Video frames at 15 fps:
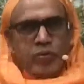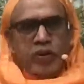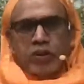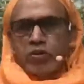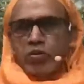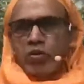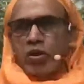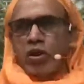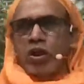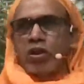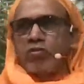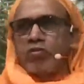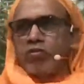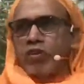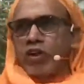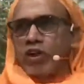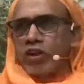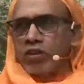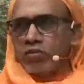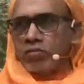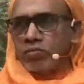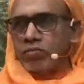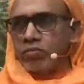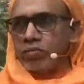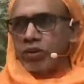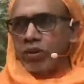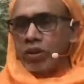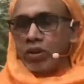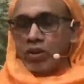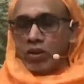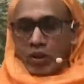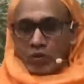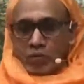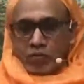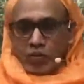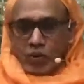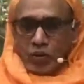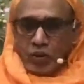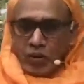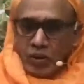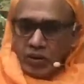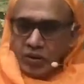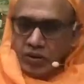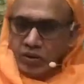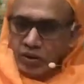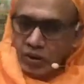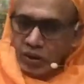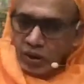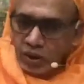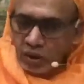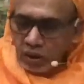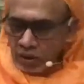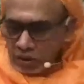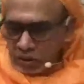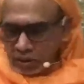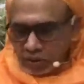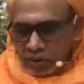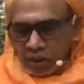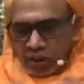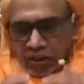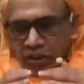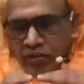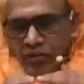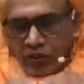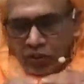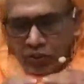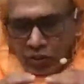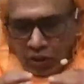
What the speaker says: open, you are not afraid. Therefore, this sense of